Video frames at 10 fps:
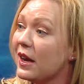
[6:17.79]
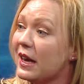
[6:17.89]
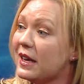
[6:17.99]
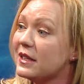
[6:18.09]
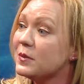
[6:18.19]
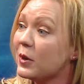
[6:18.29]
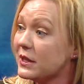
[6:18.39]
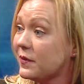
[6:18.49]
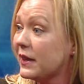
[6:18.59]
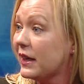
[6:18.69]
has
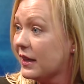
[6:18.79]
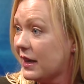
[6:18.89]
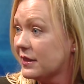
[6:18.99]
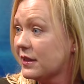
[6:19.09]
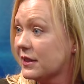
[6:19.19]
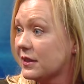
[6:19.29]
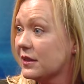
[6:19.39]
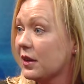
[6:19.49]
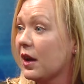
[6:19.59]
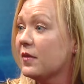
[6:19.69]
breastfeeding classes